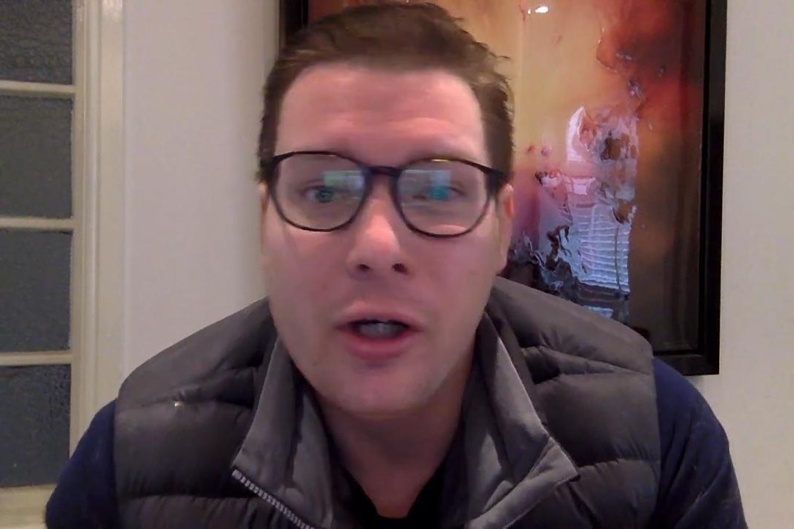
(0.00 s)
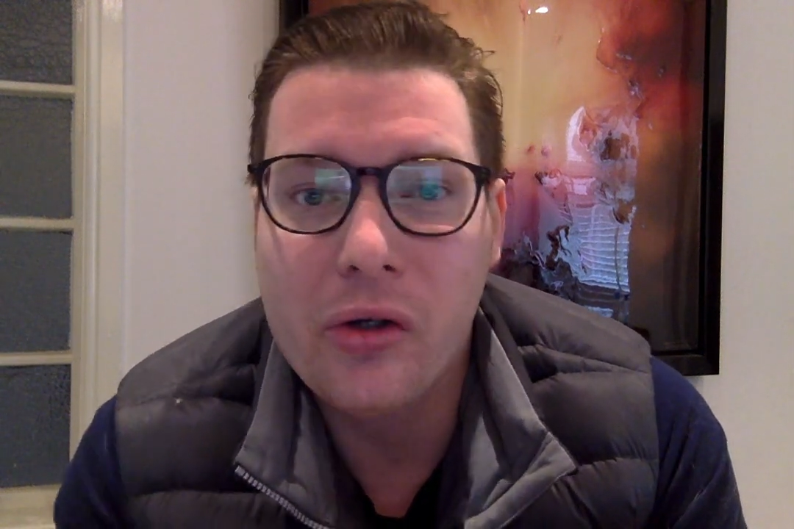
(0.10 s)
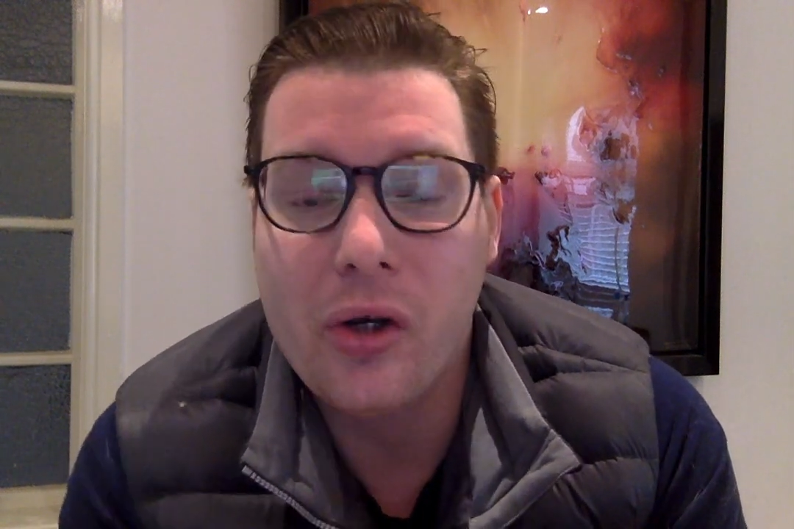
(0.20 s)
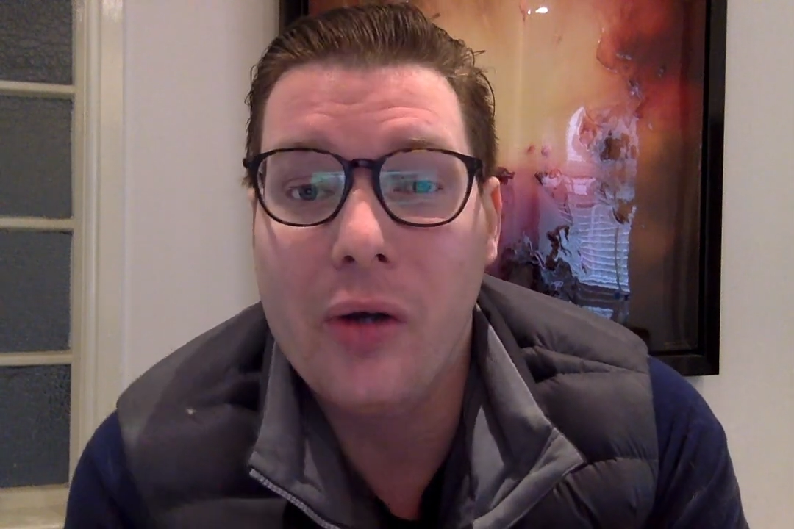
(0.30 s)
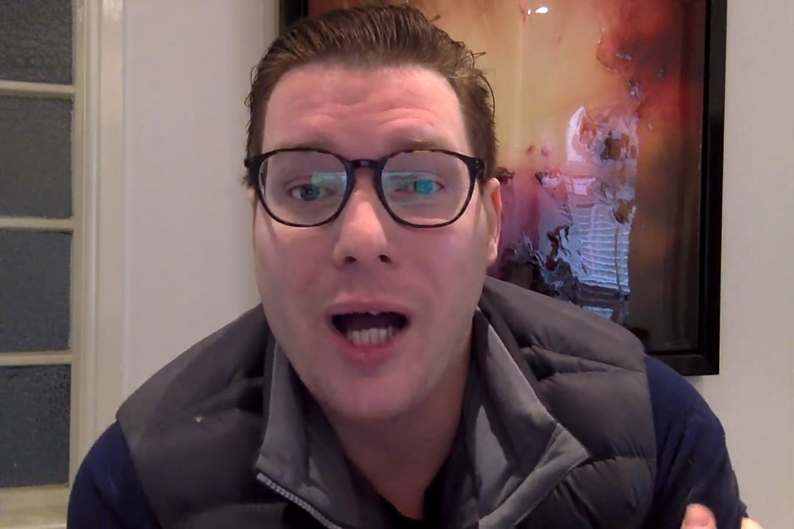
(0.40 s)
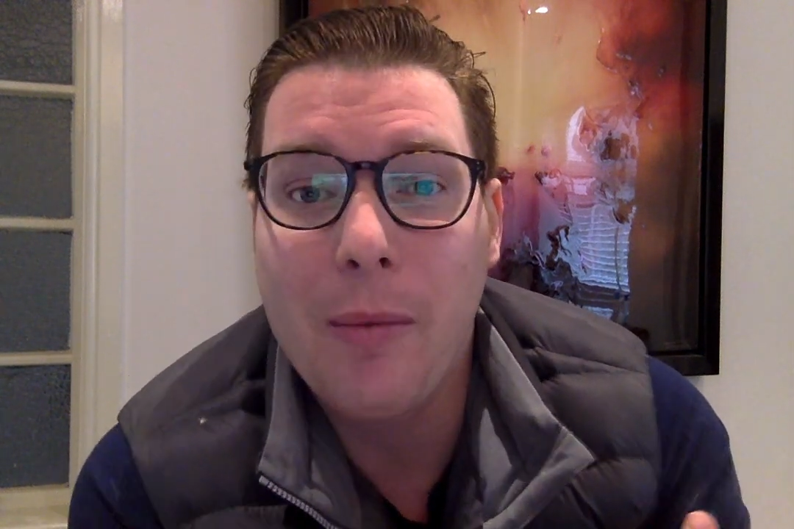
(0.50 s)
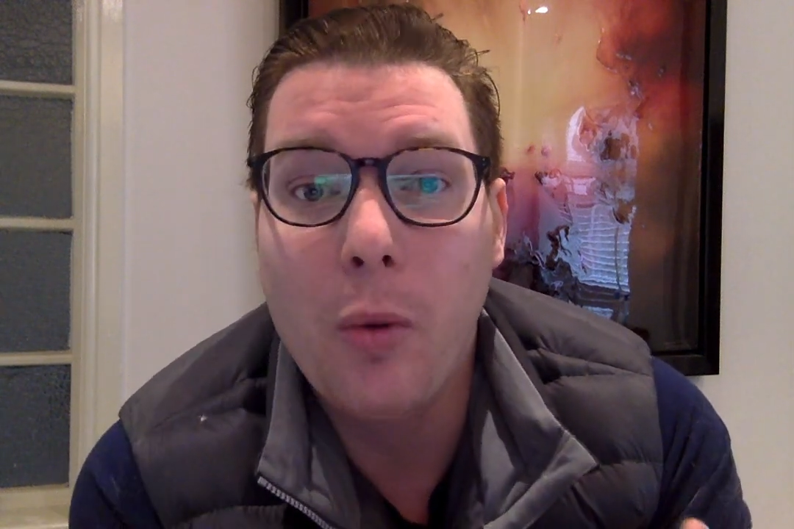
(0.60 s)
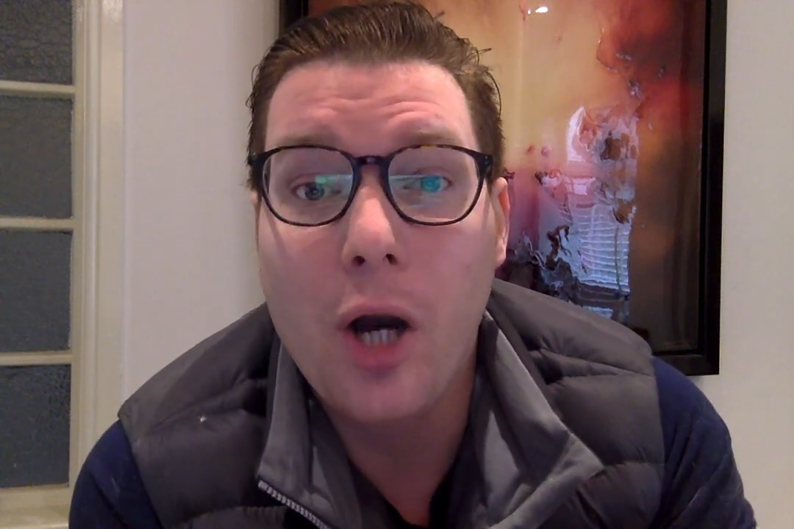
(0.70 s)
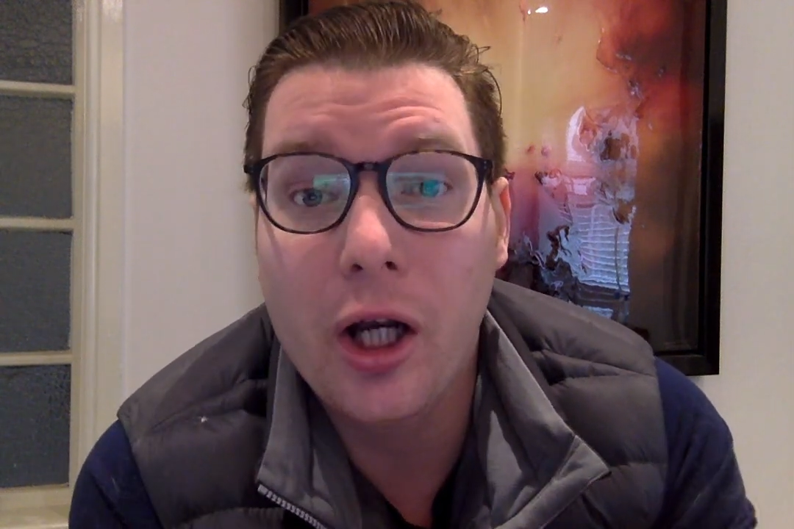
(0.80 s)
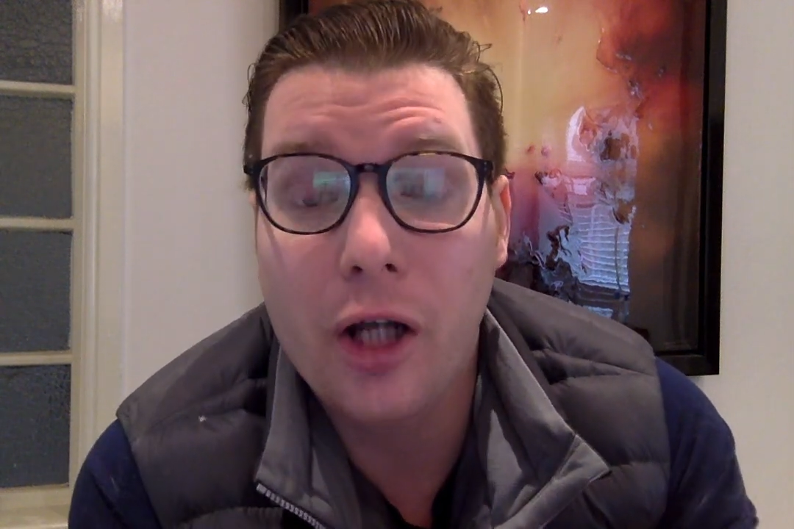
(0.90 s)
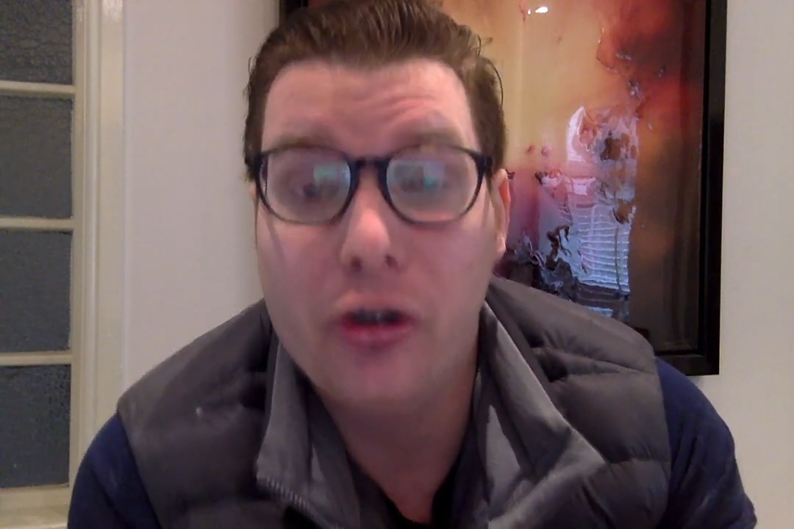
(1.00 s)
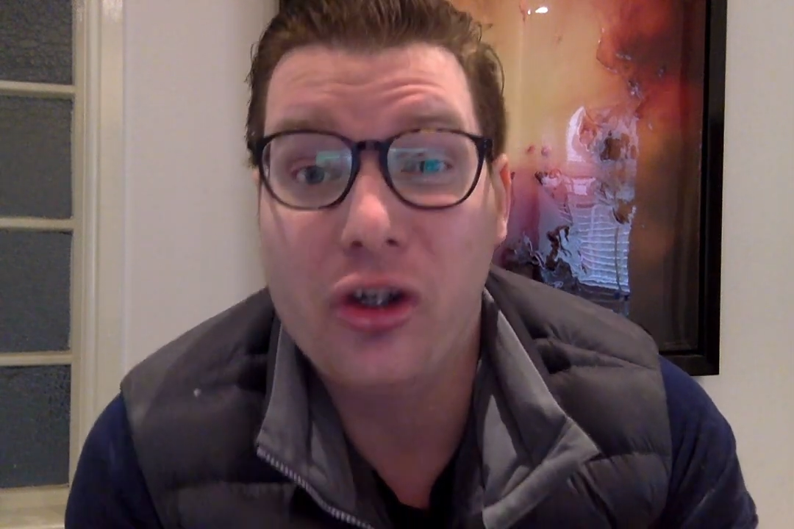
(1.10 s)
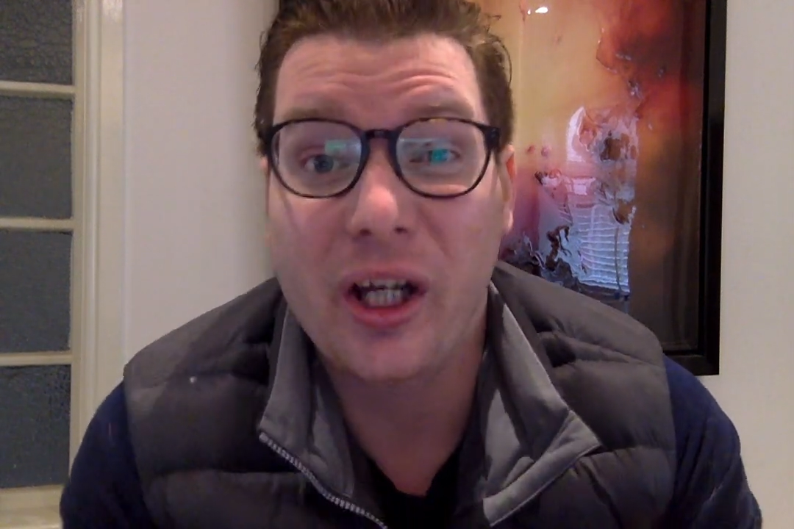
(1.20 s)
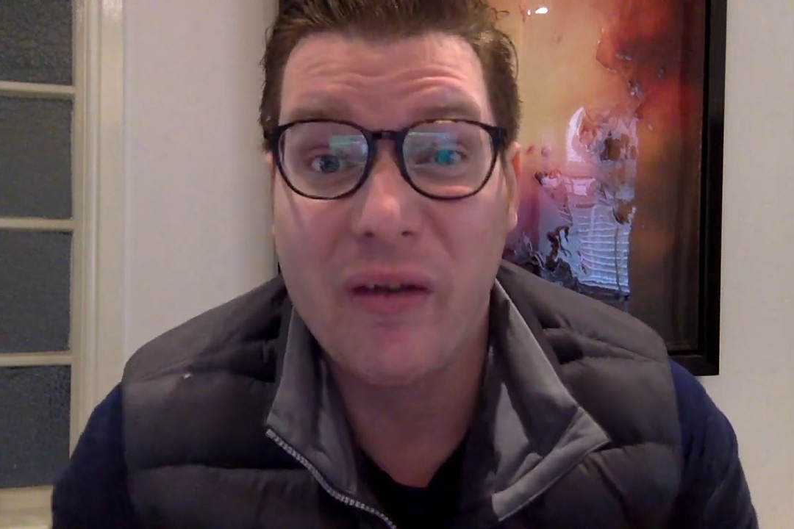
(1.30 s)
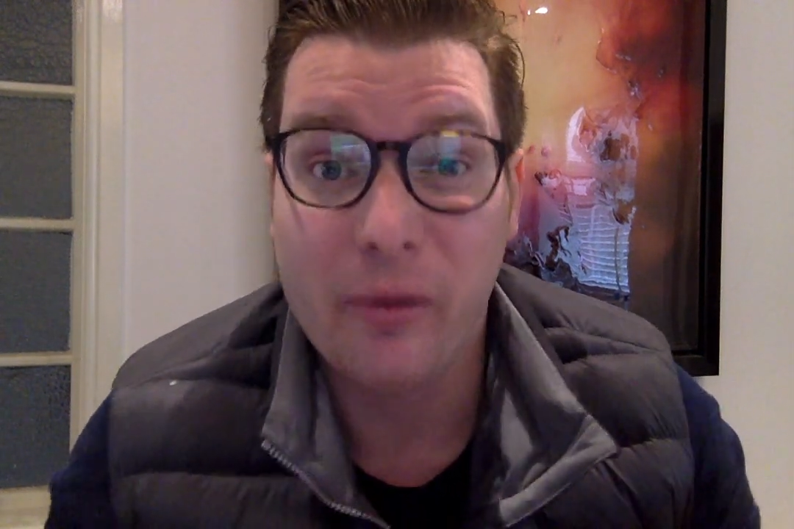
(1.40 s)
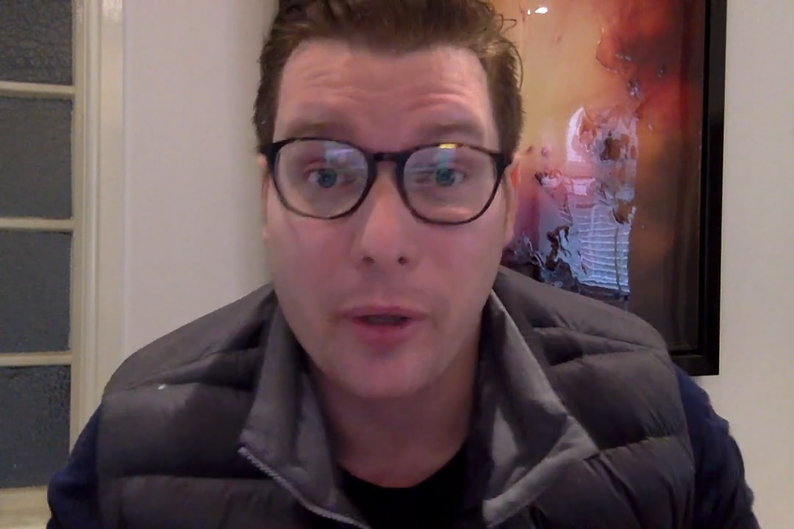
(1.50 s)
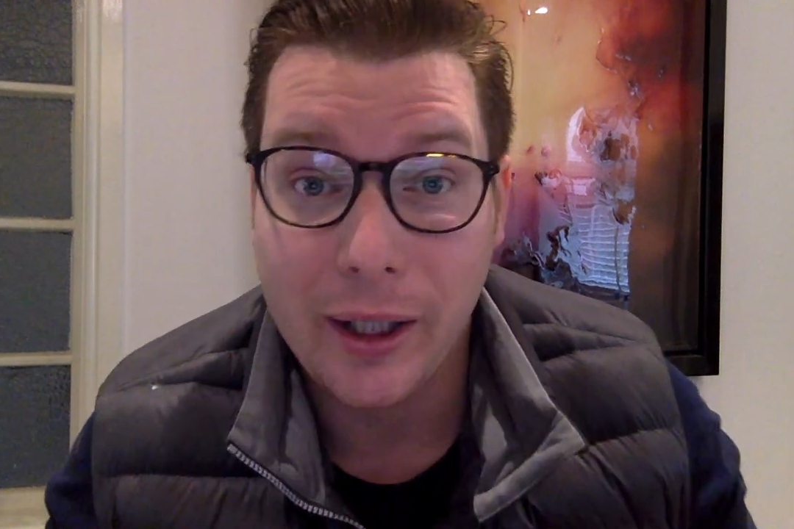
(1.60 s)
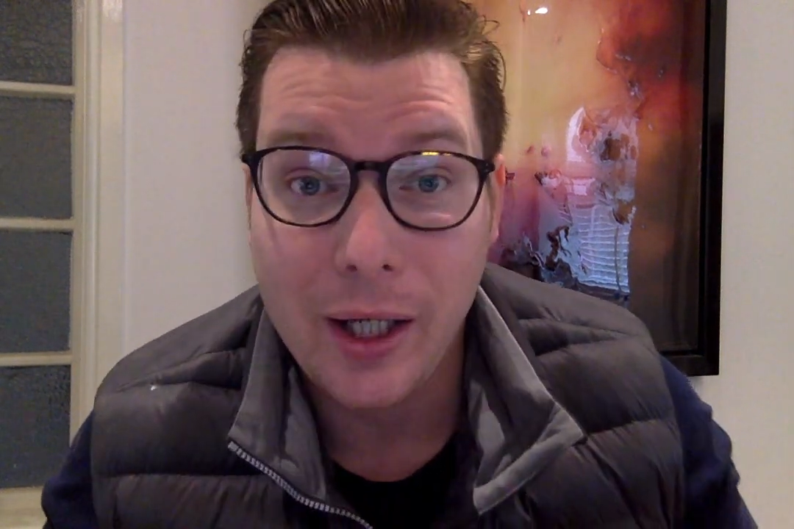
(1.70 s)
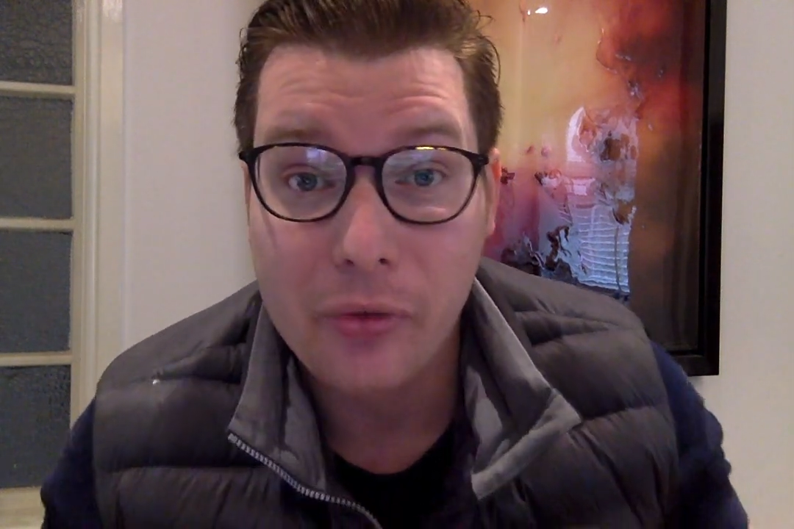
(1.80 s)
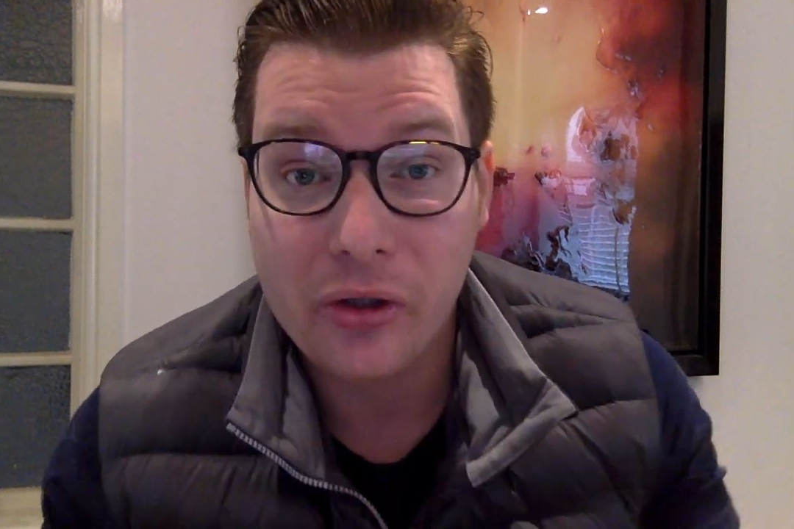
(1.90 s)
So I'm a worker just like
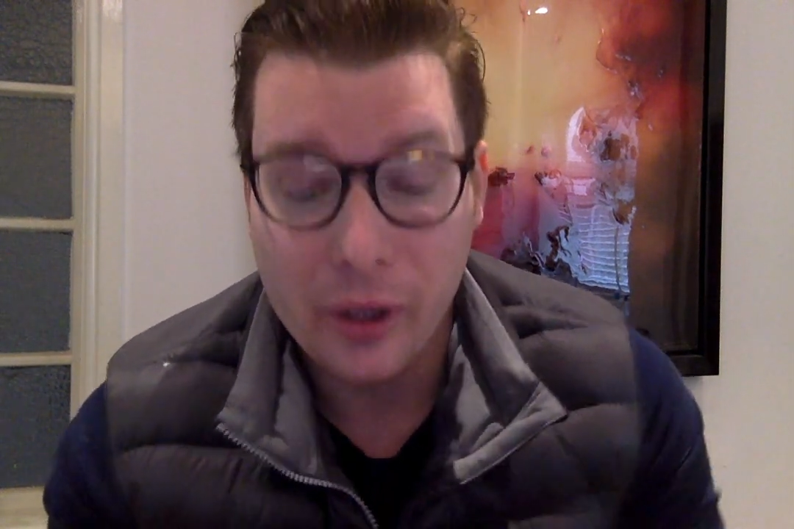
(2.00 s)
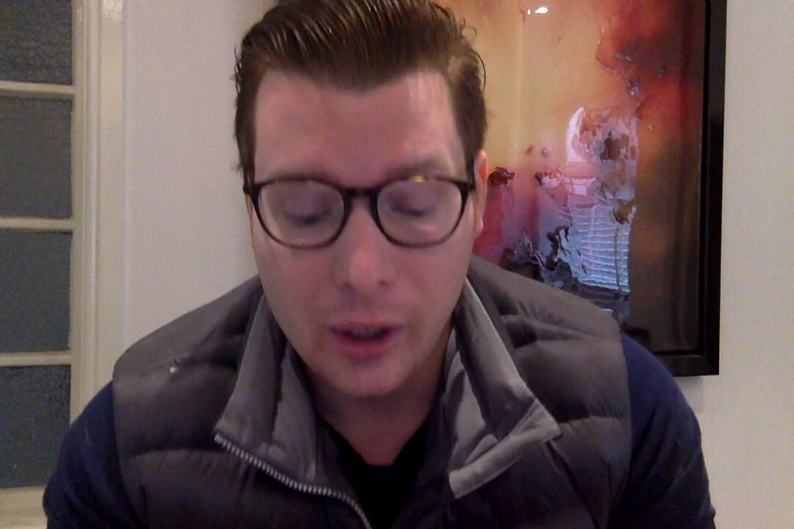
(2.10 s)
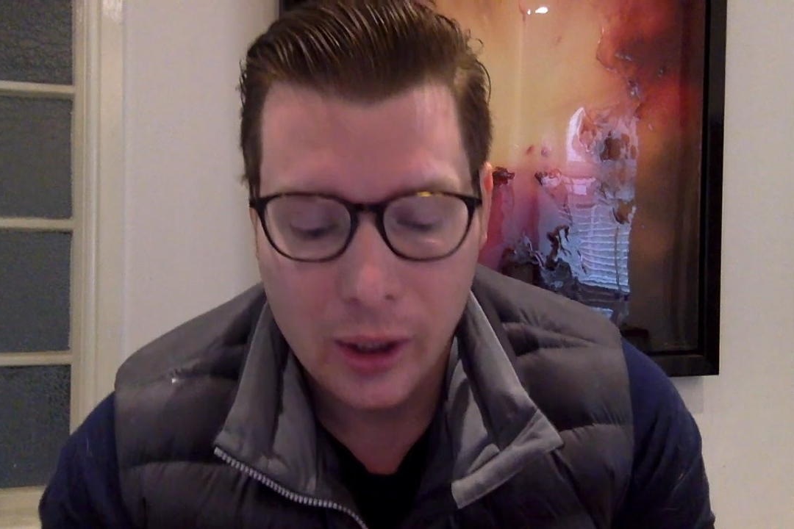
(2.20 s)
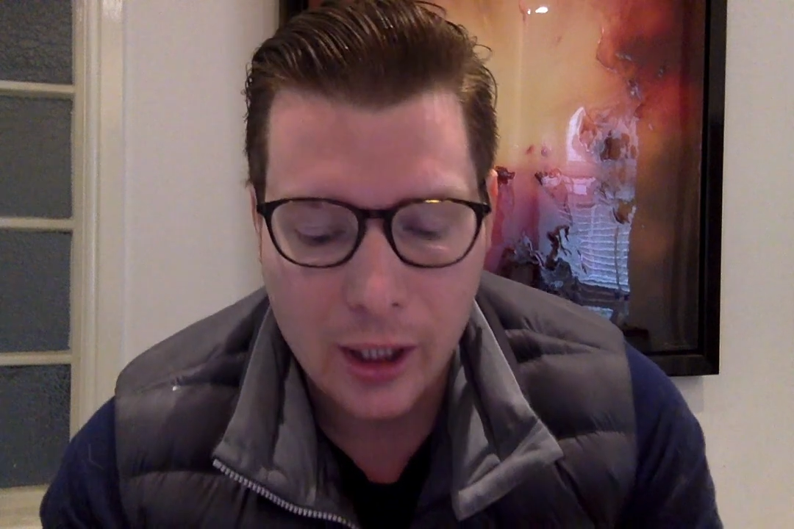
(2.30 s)
everybody else.